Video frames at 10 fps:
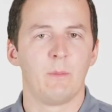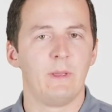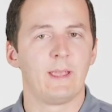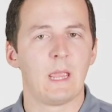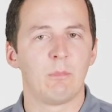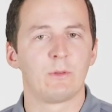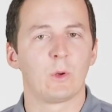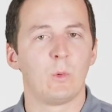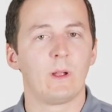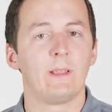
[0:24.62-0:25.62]
Being able to
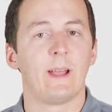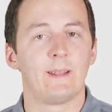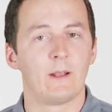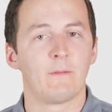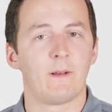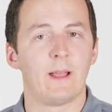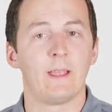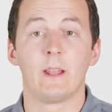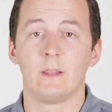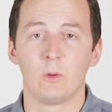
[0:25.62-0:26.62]
quickly identify
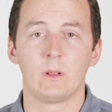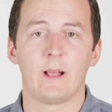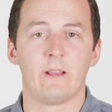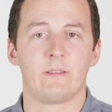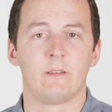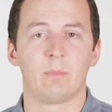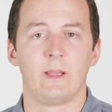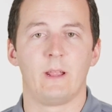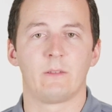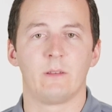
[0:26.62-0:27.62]
and utilize these
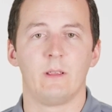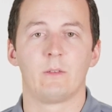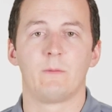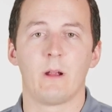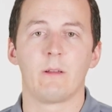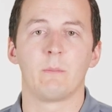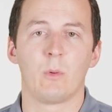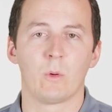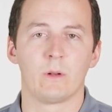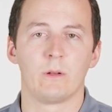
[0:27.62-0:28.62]
planes is very
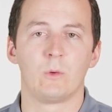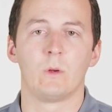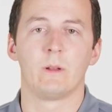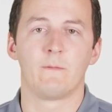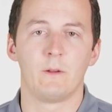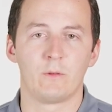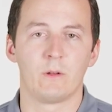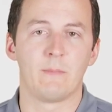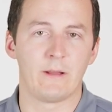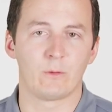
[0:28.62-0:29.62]
important to an
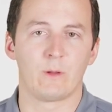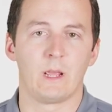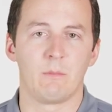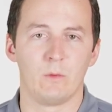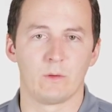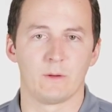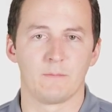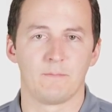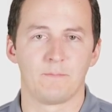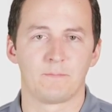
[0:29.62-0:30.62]
efficient Mastercam user.
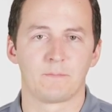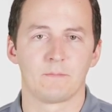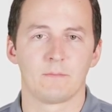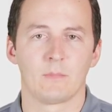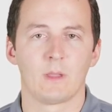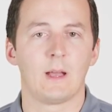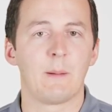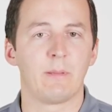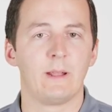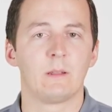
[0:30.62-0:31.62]
I
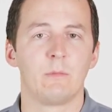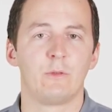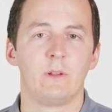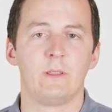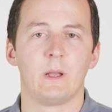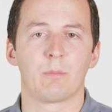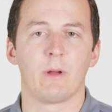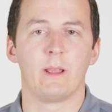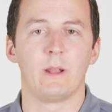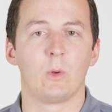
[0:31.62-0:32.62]
plan to machine the
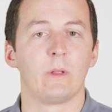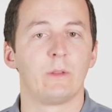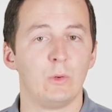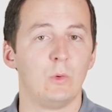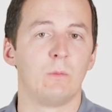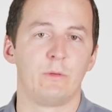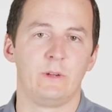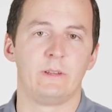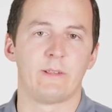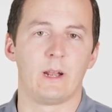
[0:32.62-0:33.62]
upright in only two
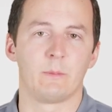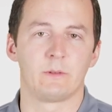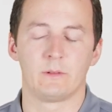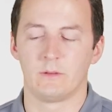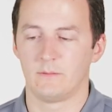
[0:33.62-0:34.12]
machine setups.